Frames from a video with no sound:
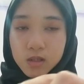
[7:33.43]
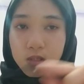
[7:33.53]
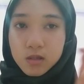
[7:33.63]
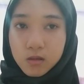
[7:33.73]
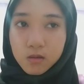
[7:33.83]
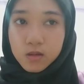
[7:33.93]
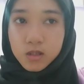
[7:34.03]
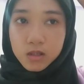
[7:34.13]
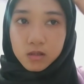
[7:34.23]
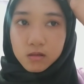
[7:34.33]
inner
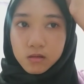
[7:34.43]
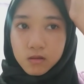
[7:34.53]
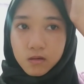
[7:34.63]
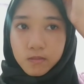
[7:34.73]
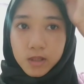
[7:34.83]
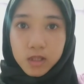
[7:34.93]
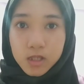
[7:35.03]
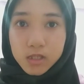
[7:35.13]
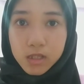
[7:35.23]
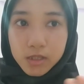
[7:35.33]
corner of my
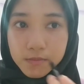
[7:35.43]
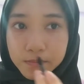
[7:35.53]
lash line.